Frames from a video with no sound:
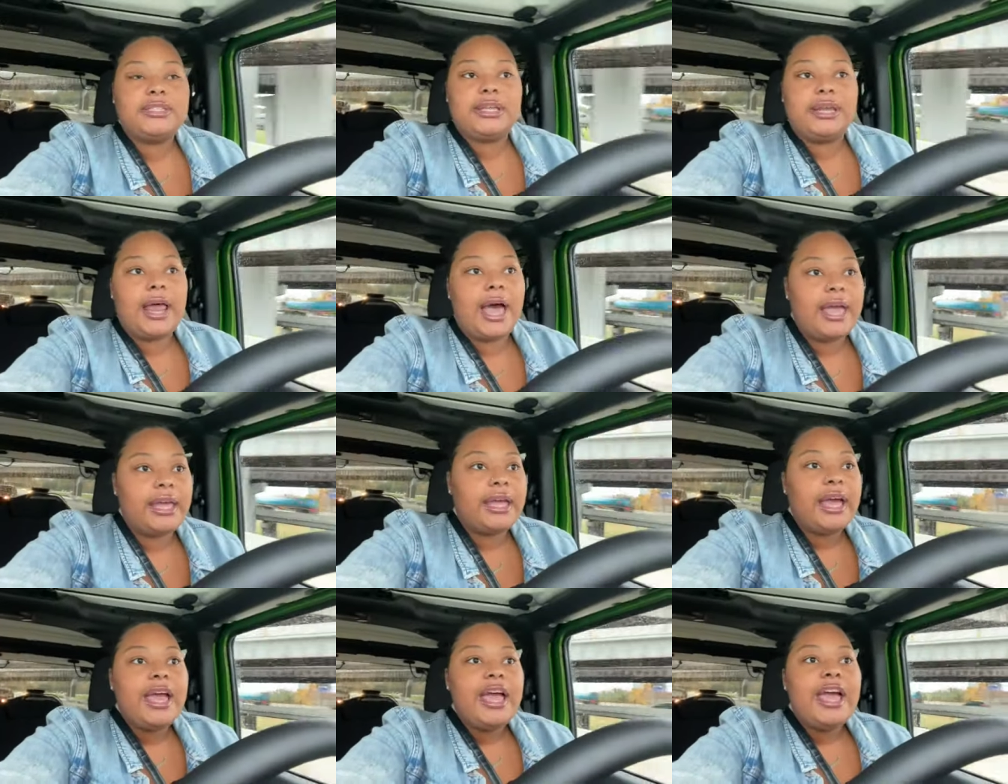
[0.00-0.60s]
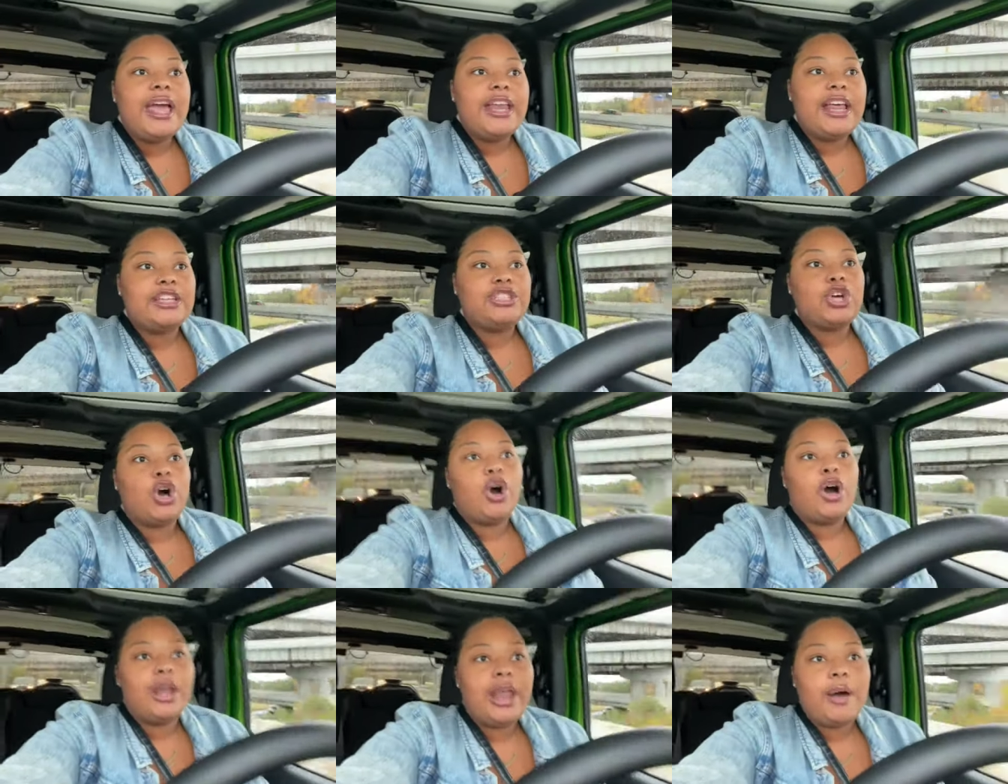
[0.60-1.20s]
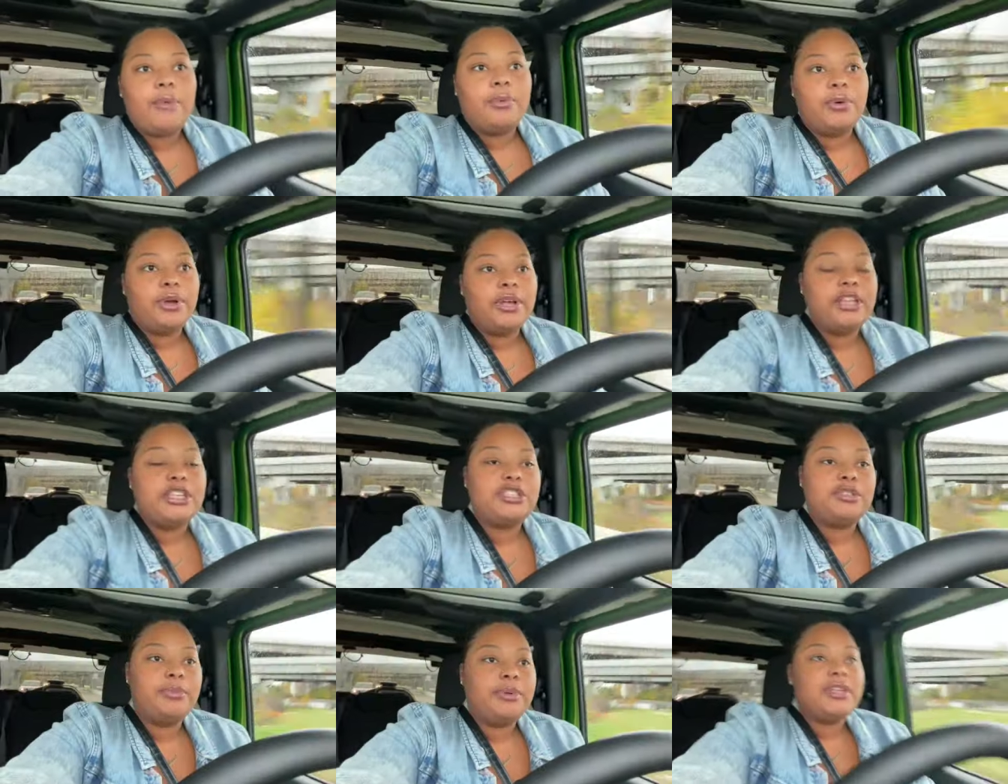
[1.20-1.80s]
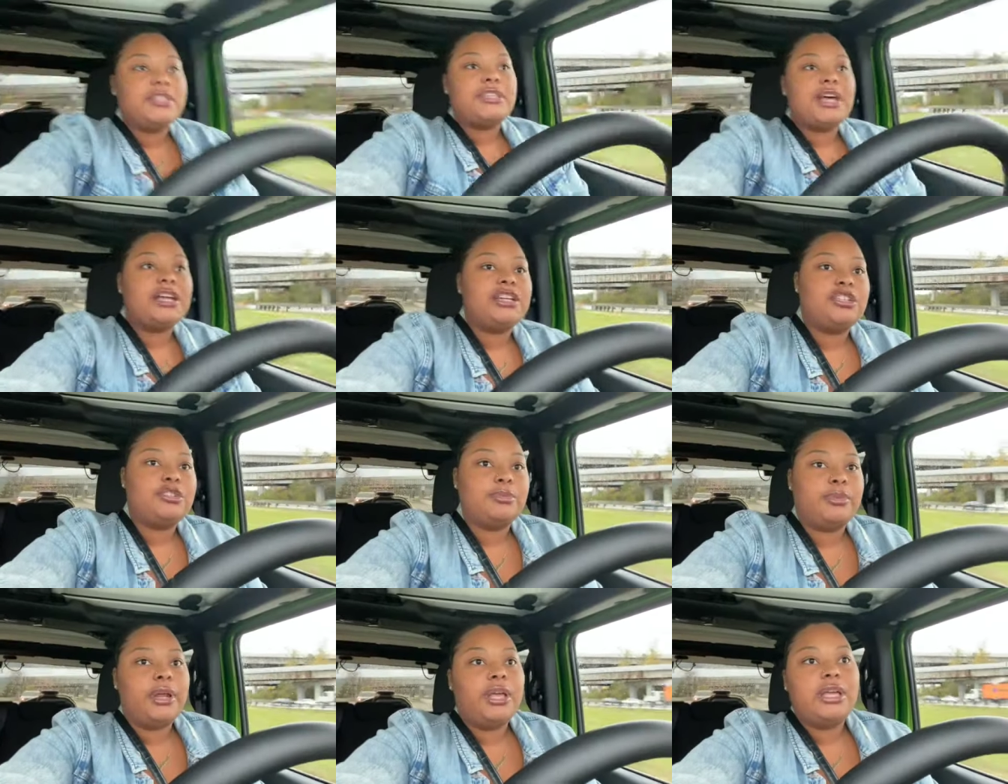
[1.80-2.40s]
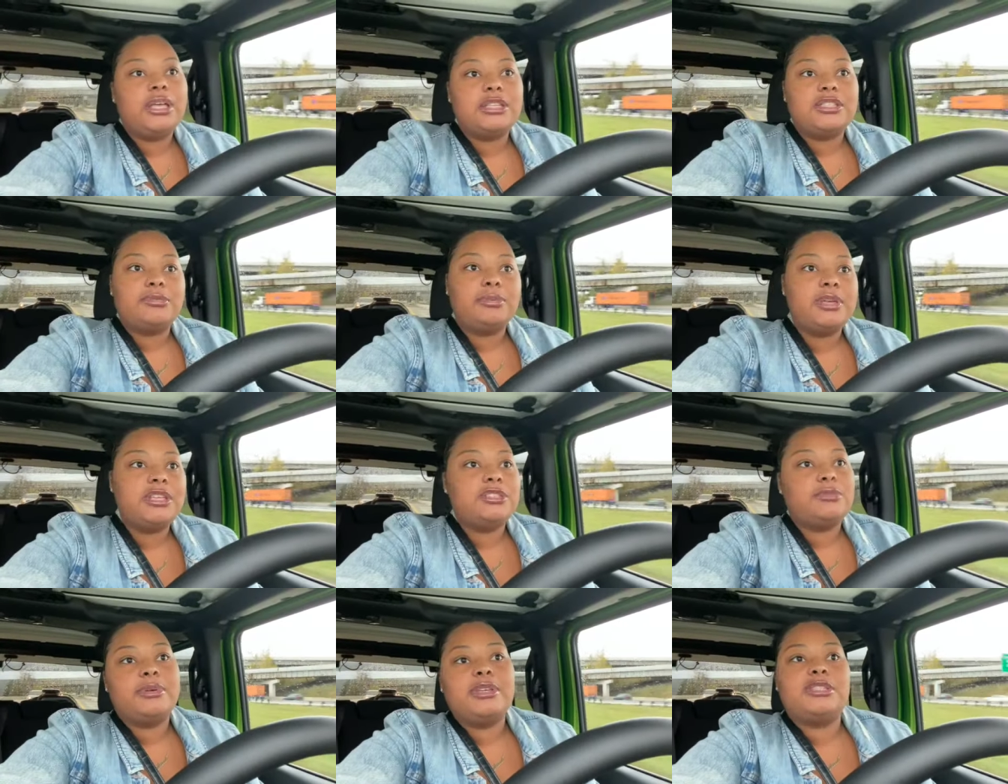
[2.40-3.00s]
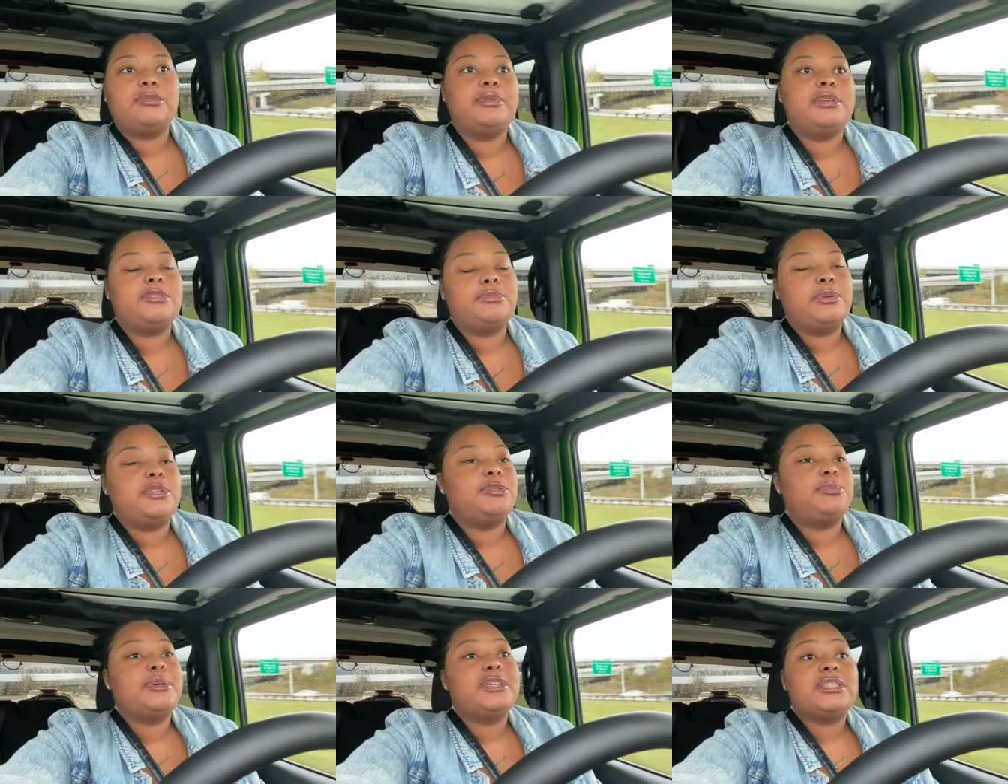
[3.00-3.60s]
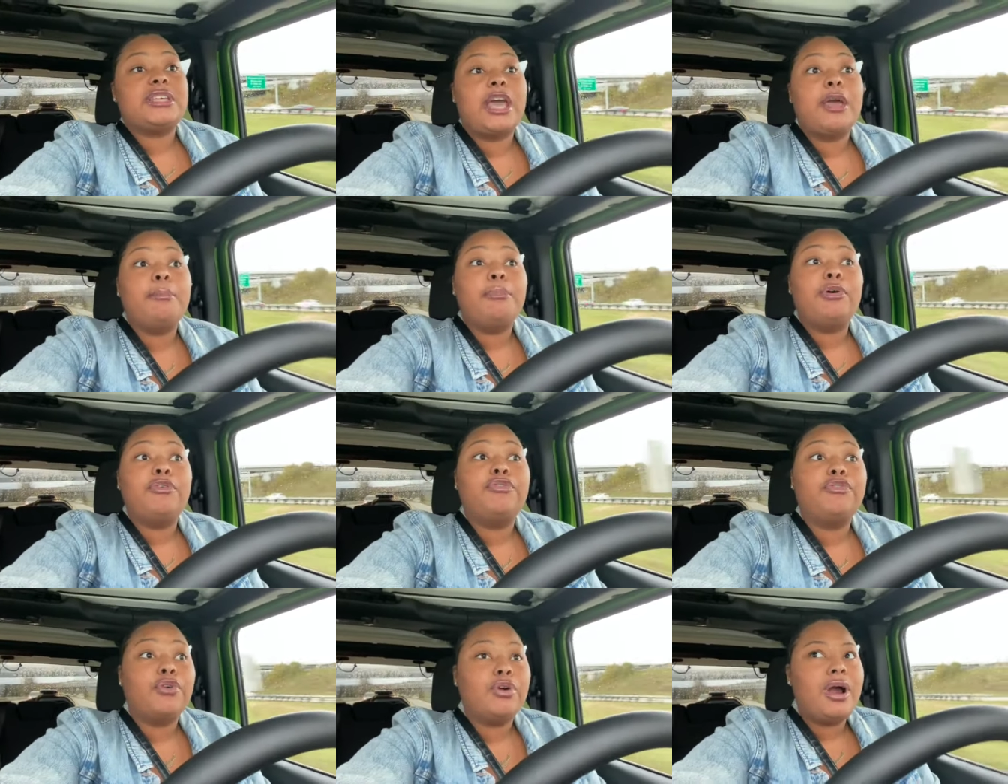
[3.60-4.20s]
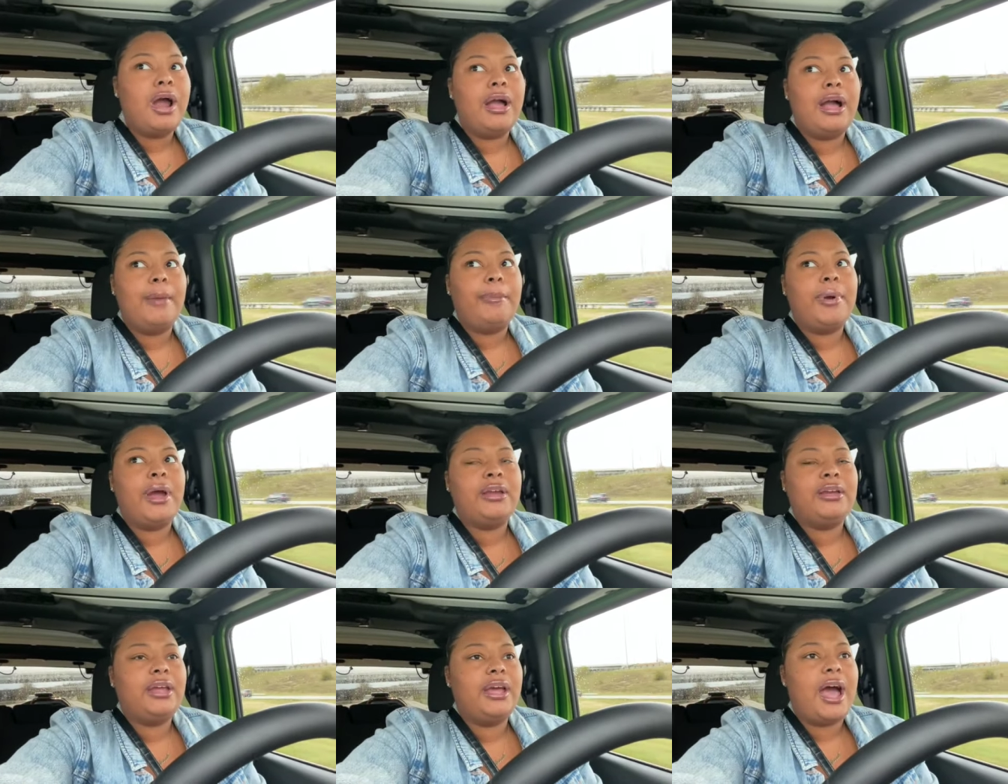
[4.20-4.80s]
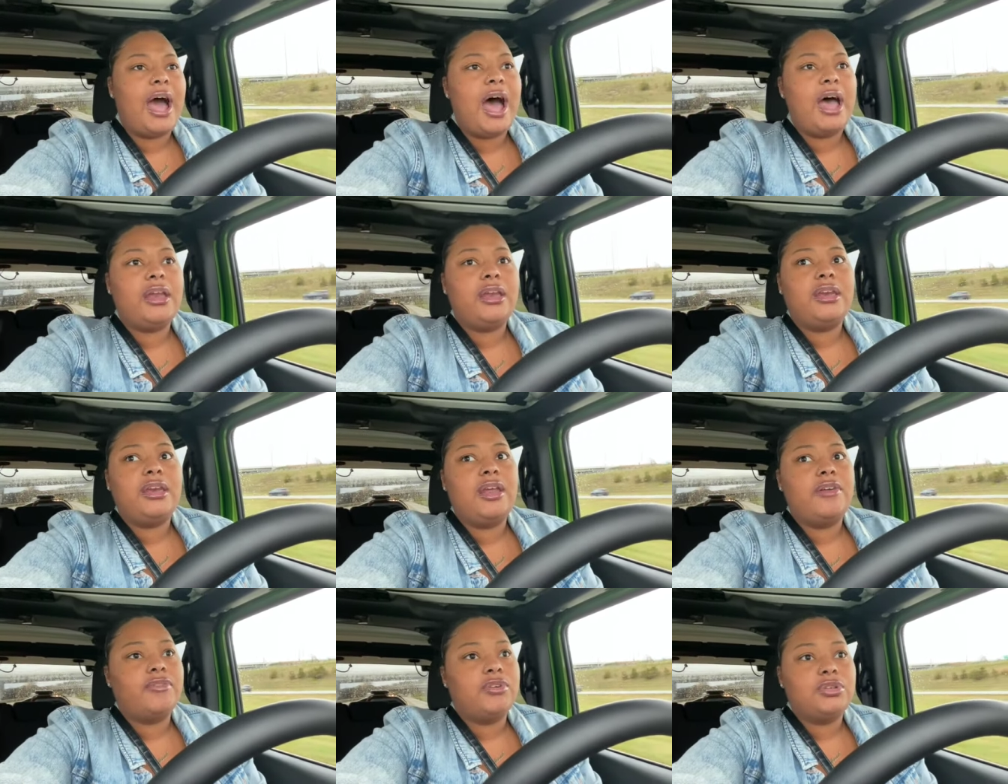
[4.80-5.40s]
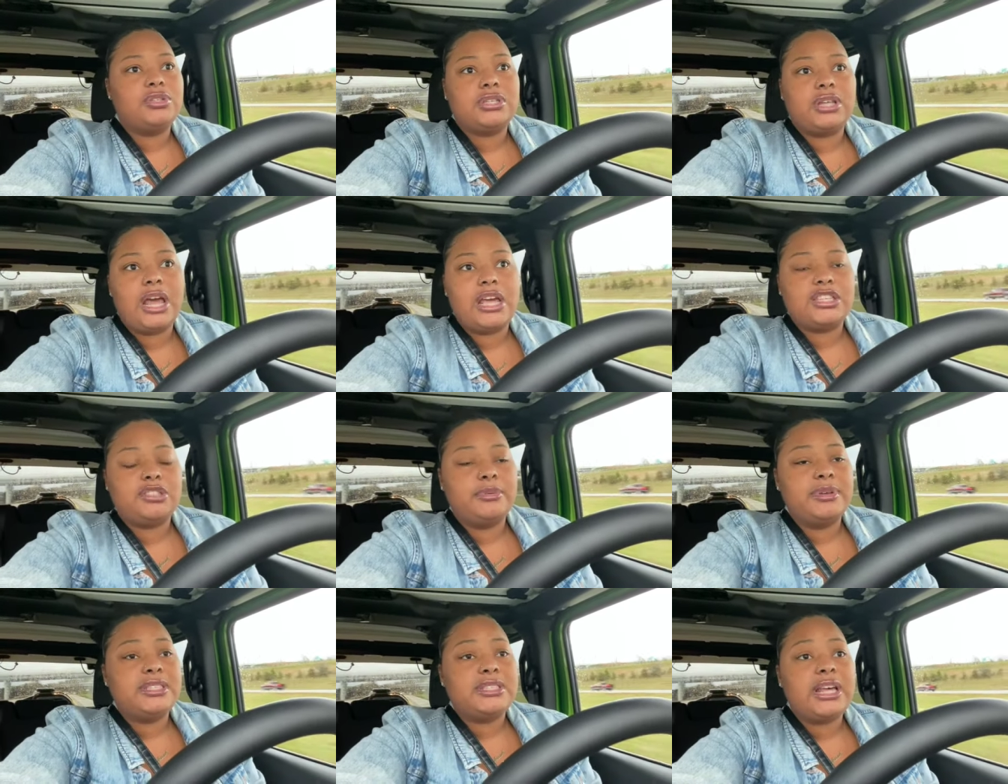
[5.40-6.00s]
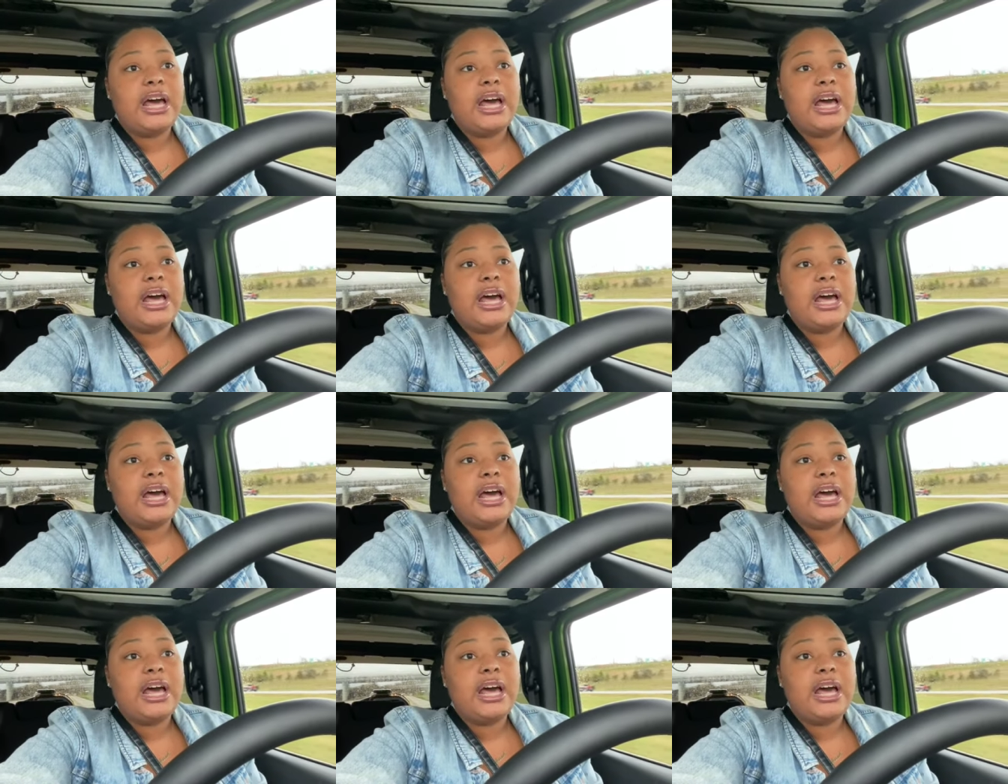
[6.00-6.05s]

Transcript: Like, that's all I want is sweets. I just want to eat sweets, sweets, sweets, sweets, sweets. And before I got pregnant, I never used to like sweets.